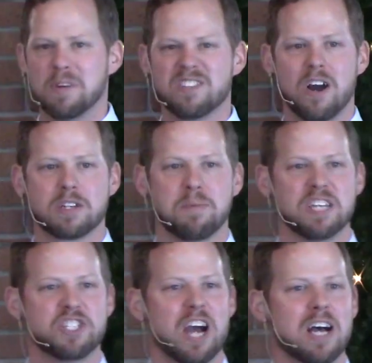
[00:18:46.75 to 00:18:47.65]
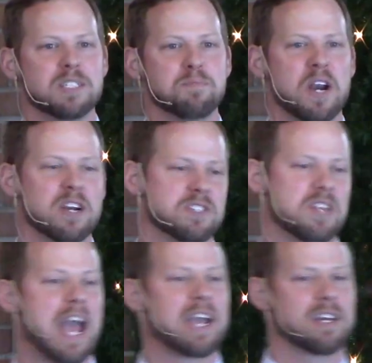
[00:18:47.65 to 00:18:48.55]
we talked about John's parents,
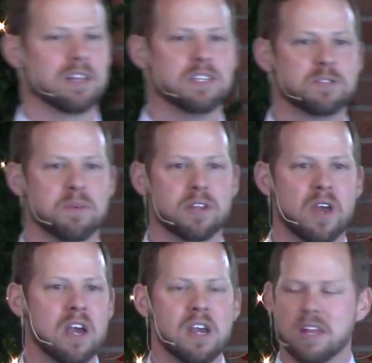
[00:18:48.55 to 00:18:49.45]
Zach and Elizabeth.